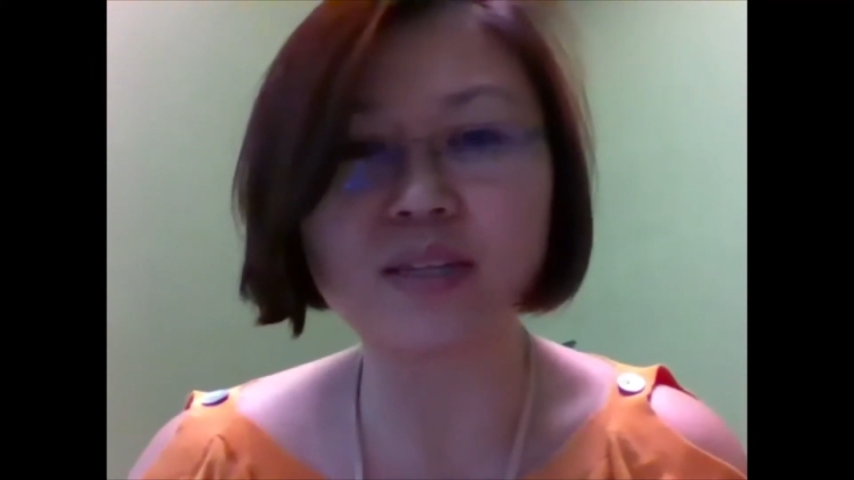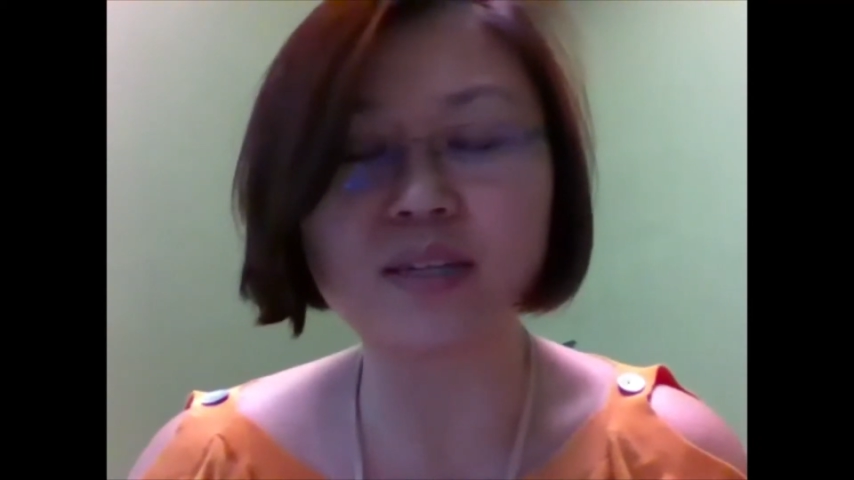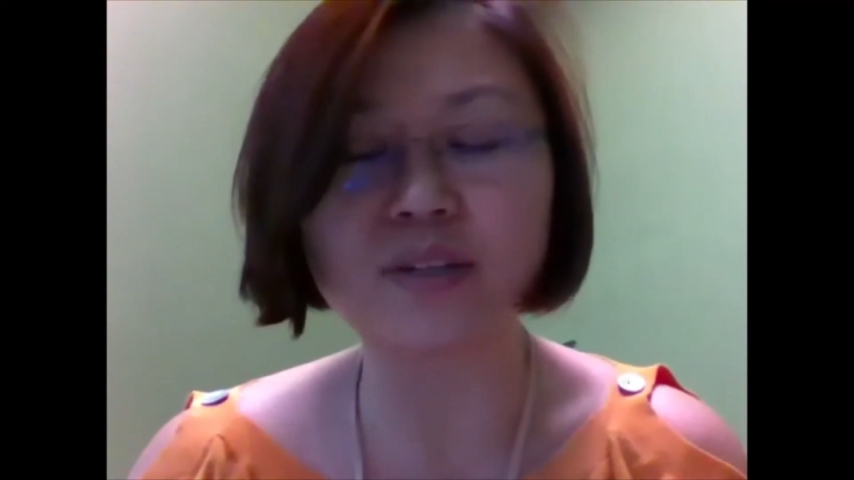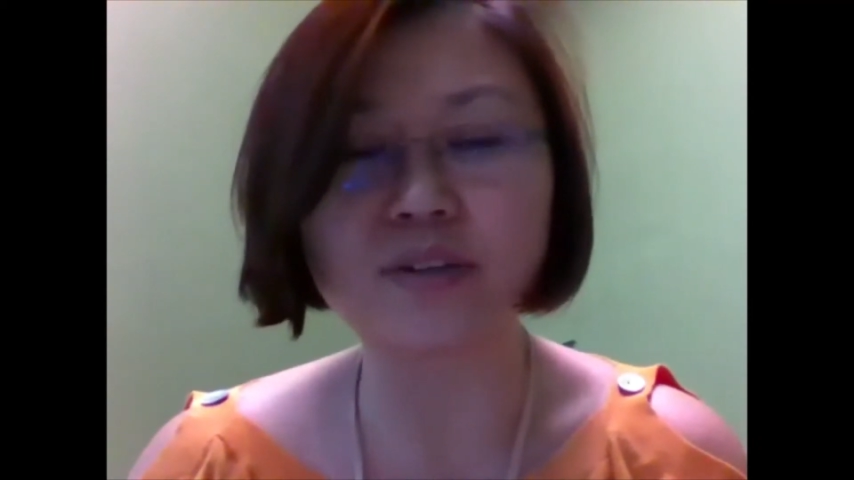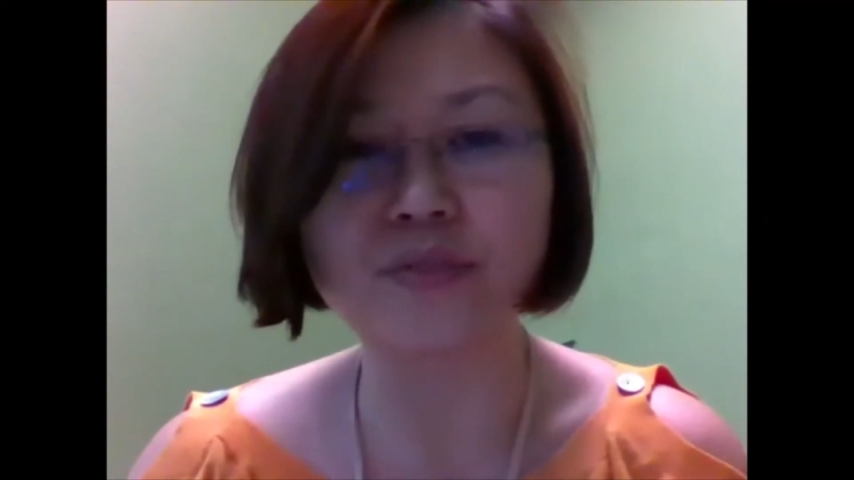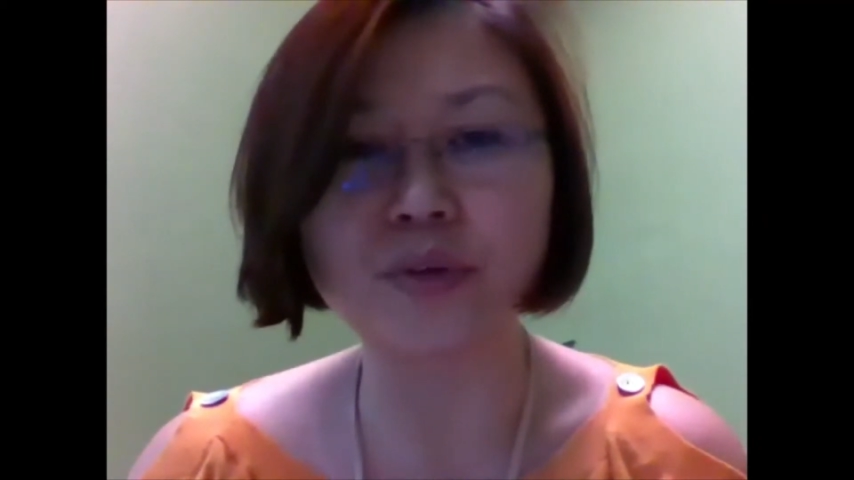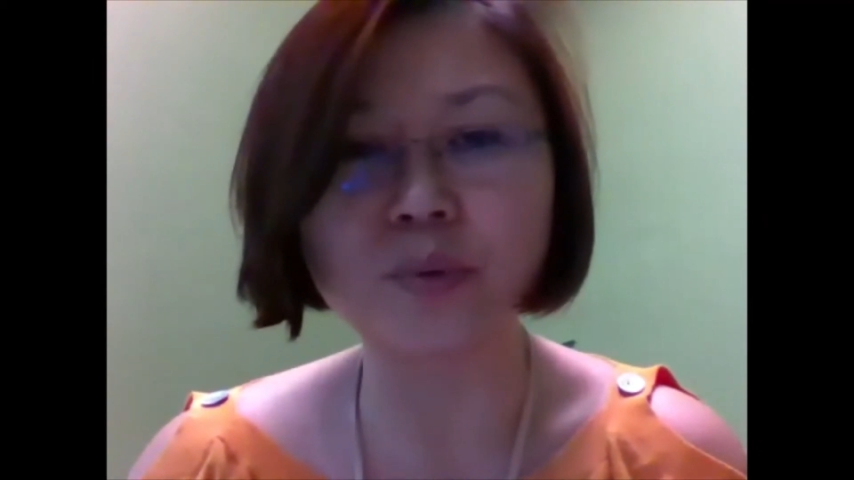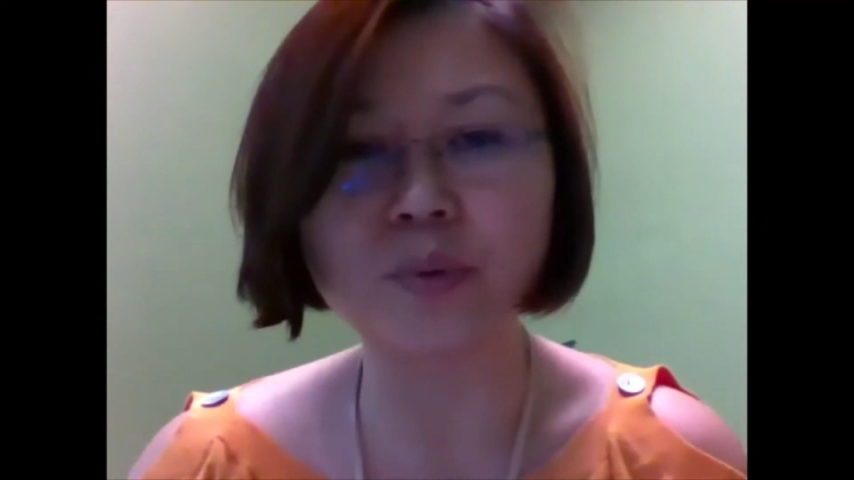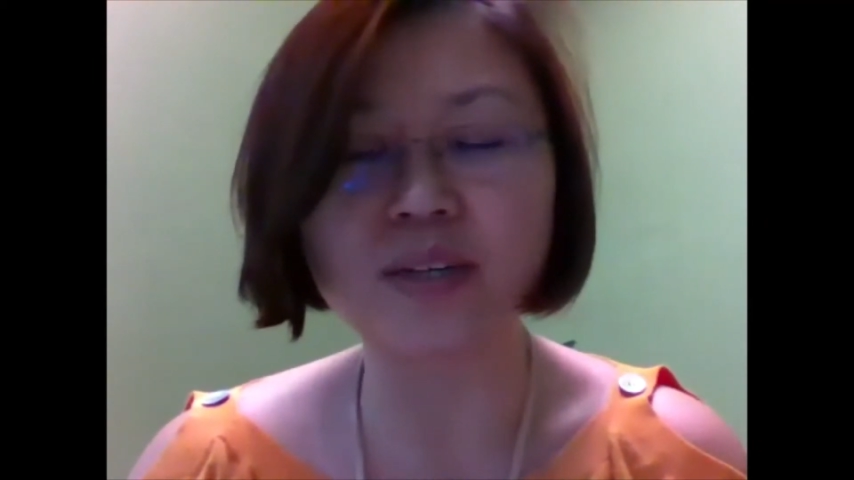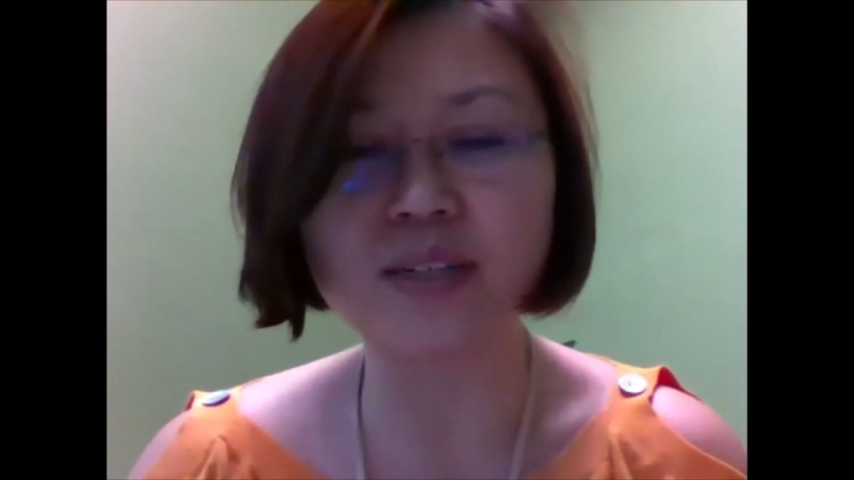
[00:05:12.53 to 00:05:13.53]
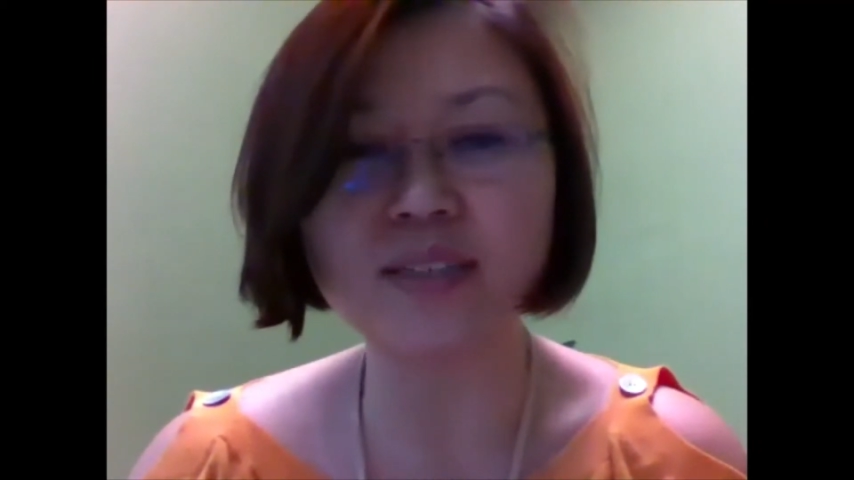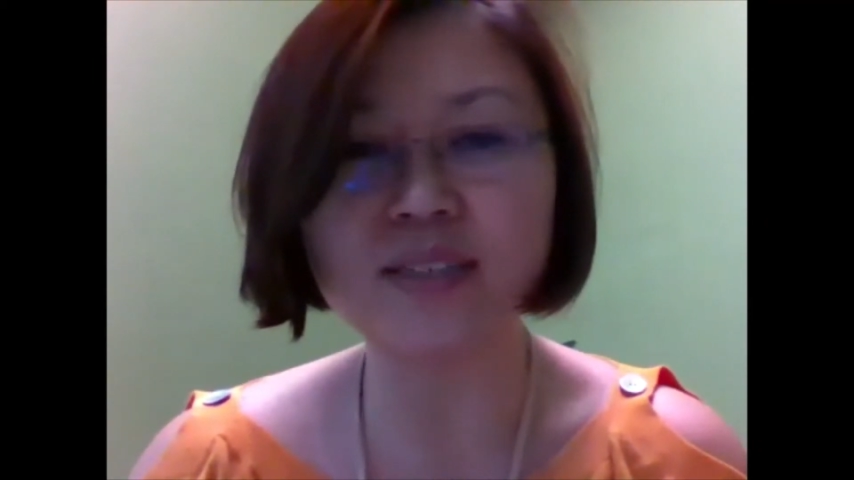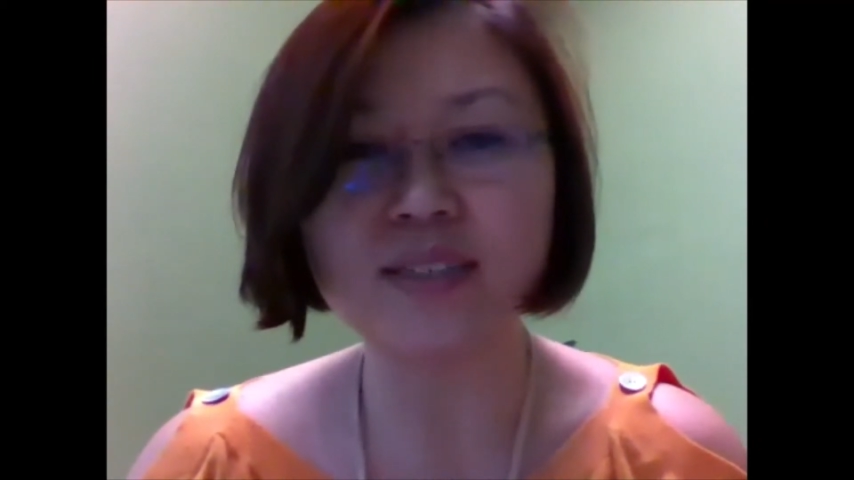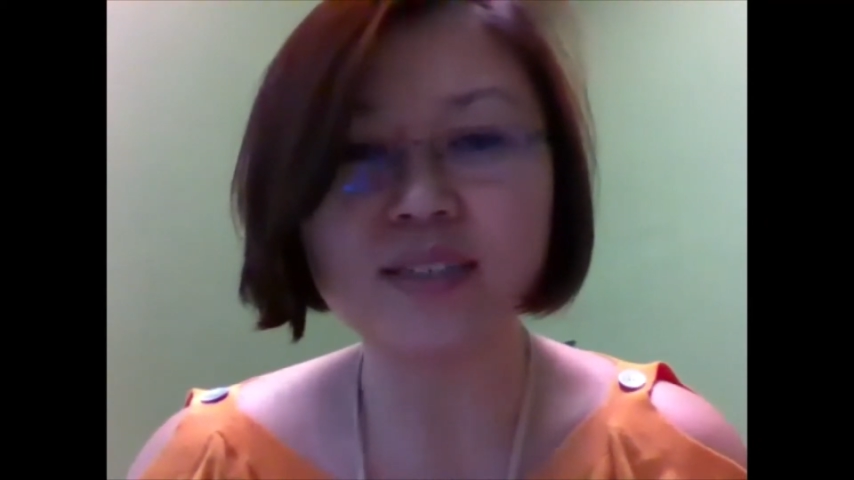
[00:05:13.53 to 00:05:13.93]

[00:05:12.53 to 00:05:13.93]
the viewer